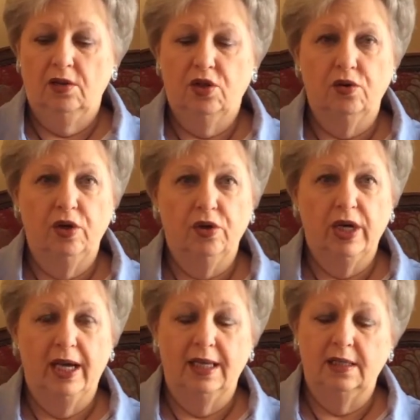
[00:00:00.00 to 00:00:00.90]
through your
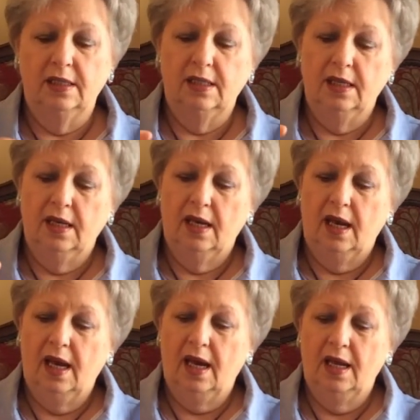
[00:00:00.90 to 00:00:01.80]
hand
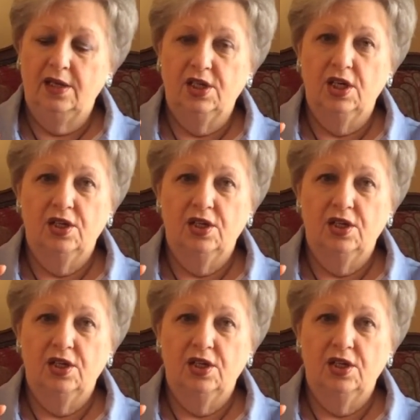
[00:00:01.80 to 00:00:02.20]
and